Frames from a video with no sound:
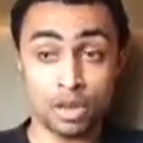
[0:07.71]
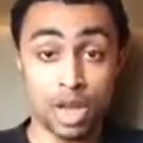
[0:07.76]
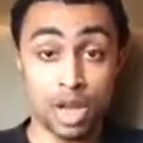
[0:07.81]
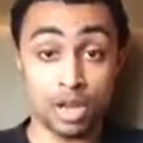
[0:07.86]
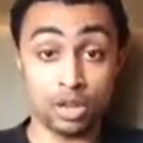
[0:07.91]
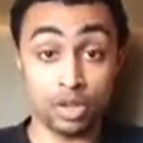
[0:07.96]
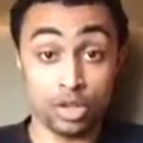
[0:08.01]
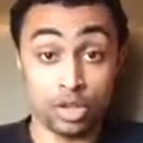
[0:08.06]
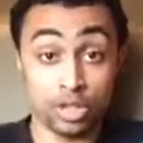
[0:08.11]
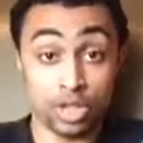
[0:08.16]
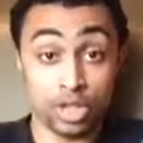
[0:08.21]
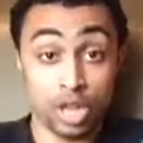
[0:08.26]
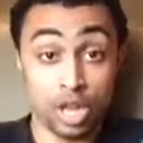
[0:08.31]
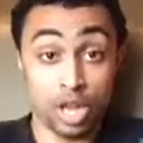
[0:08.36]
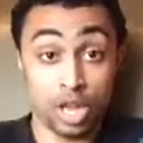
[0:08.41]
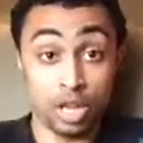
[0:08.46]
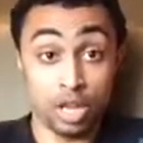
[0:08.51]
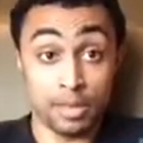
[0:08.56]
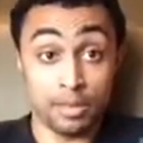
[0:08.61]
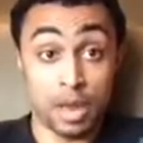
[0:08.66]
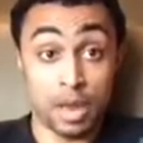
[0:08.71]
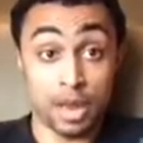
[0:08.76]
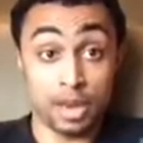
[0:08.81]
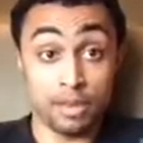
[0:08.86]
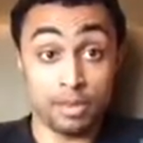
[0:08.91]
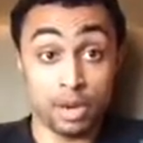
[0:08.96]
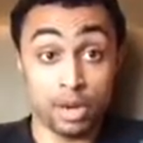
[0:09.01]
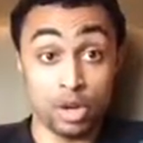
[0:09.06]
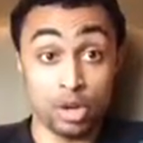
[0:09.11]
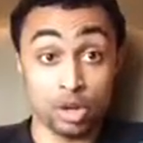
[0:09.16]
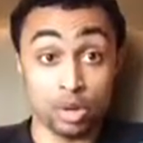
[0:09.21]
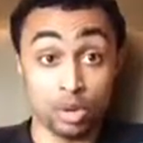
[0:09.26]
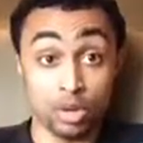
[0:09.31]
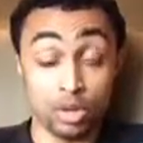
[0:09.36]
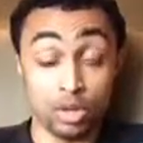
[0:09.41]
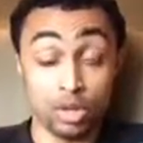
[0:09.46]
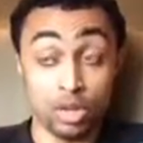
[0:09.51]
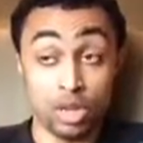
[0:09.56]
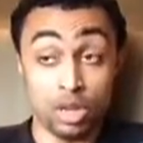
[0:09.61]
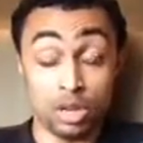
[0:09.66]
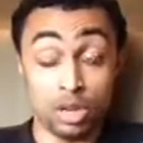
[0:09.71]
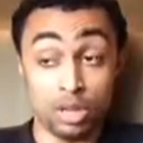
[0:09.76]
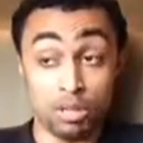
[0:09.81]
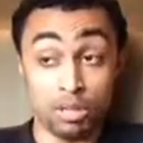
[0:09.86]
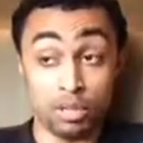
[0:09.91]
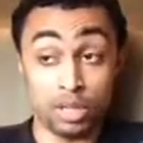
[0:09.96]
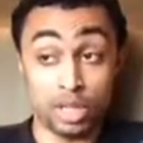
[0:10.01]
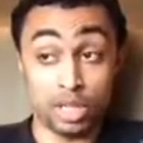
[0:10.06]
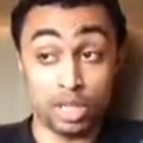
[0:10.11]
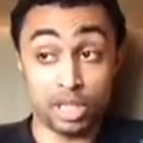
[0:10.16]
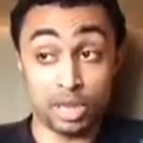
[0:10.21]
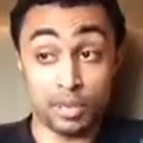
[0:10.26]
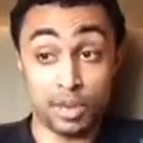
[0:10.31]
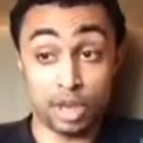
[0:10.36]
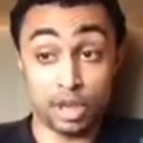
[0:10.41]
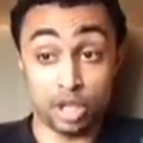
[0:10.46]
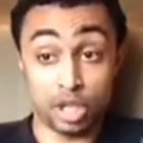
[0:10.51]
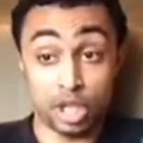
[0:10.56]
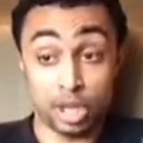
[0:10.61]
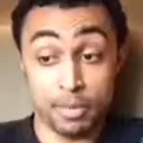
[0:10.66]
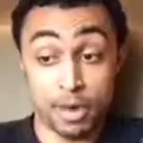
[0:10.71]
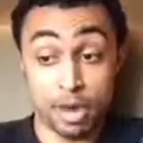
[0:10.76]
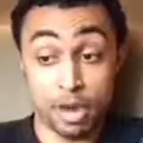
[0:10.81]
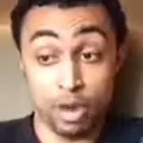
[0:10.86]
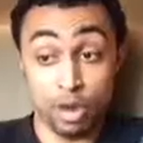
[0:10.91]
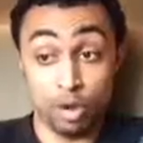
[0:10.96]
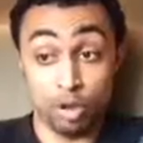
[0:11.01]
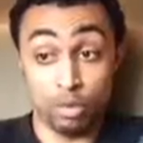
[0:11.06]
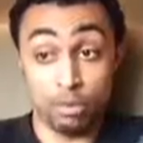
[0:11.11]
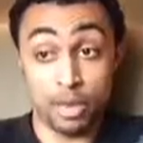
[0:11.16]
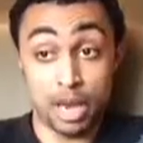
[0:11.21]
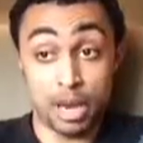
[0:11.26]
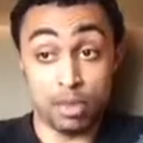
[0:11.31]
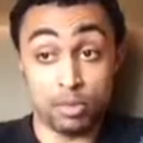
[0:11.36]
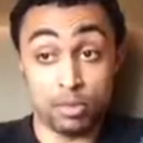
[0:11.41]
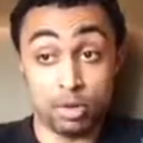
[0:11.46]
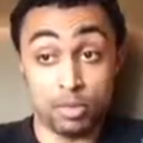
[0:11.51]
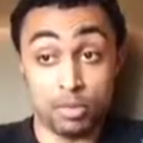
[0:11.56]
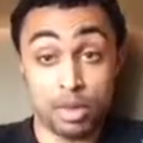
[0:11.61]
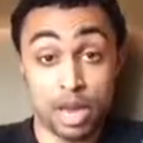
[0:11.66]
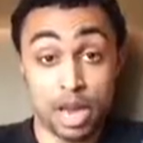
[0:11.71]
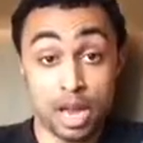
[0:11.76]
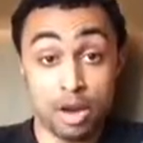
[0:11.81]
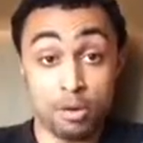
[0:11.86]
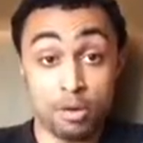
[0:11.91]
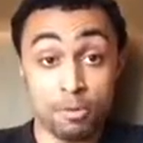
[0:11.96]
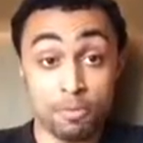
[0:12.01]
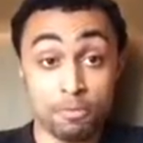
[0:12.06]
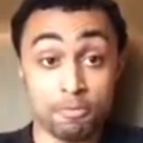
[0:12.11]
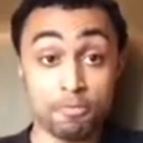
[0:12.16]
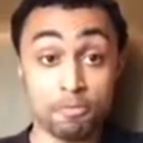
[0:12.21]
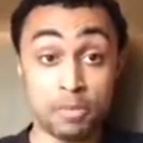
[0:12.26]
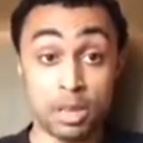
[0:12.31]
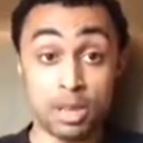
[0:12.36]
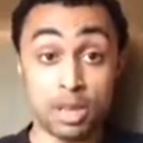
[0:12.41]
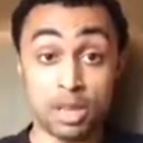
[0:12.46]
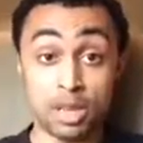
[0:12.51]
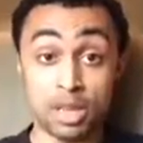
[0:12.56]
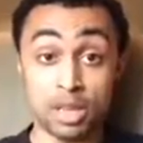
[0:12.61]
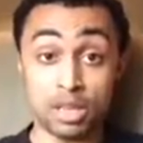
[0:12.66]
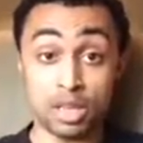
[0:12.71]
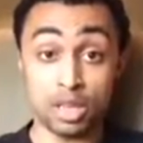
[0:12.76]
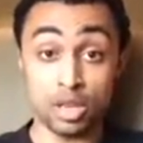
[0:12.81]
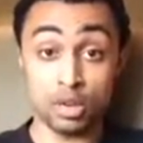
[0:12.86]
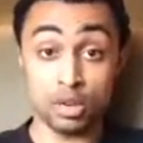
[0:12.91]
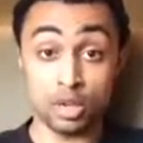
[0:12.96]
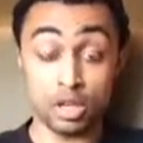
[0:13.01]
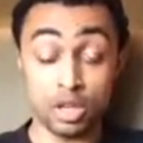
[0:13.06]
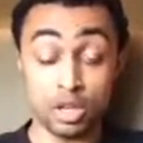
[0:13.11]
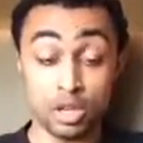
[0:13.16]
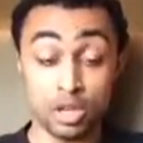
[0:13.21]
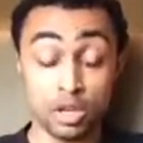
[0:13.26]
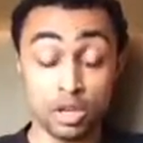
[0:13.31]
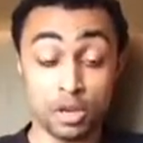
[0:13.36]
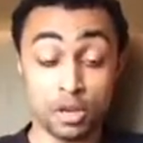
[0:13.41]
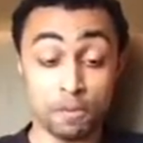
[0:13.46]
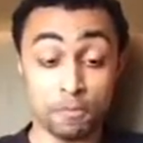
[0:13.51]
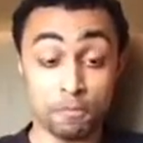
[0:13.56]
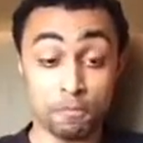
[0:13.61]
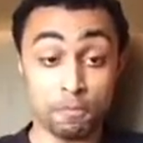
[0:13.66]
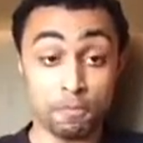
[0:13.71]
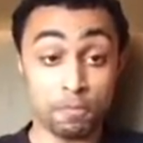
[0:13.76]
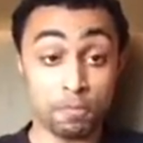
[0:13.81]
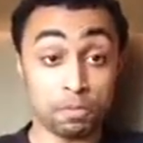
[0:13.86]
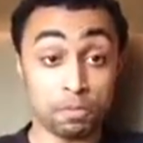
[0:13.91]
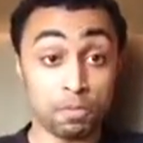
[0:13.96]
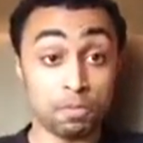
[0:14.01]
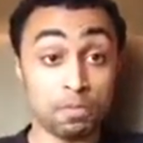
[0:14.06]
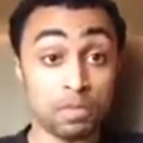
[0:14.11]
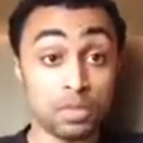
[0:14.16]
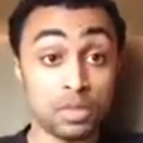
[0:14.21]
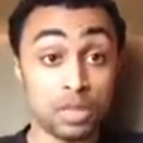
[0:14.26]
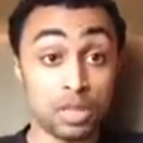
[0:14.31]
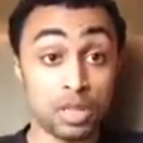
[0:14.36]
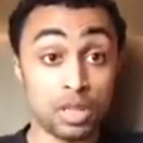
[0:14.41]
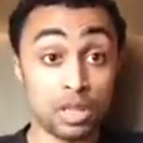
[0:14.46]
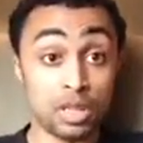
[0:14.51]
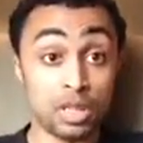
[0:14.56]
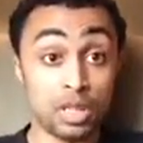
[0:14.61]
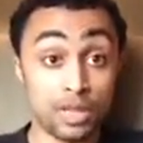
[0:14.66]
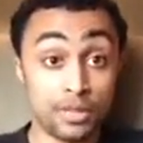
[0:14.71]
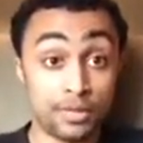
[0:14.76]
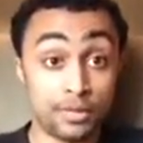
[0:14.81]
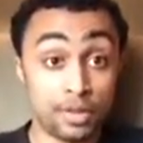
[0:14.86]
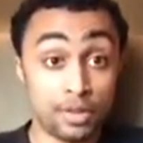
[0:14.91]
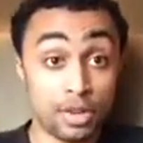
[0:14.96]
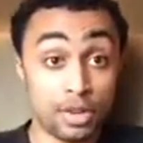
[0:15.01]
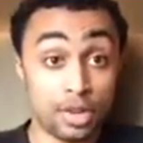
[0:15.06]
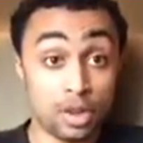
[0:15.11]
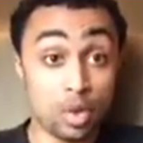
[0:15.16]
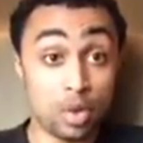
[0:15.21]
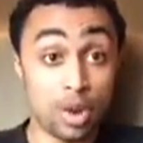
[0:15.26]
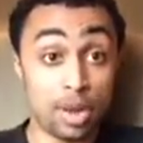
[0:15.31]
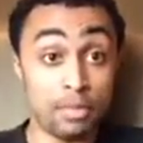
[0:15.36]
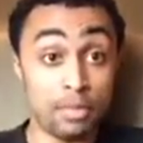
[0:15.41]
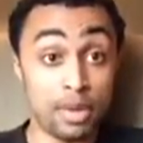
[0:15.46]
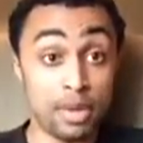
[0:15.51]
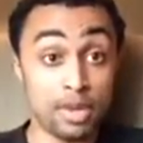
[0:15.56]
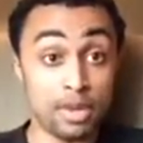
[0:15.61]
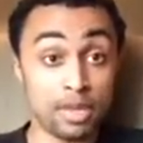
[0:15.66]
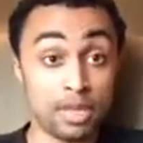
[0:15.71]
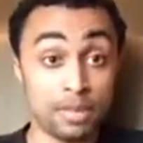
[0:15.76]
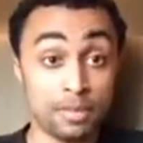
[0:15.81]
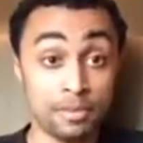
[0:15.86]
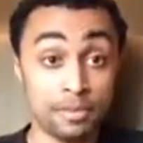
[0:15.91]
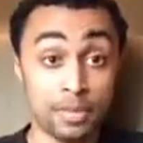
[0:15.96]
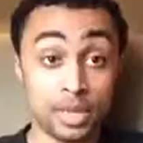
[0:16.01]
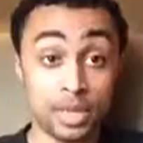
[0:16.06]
As you can tell, I'm not in my usual place. I'm actually in my old bedroom now, using different equipment.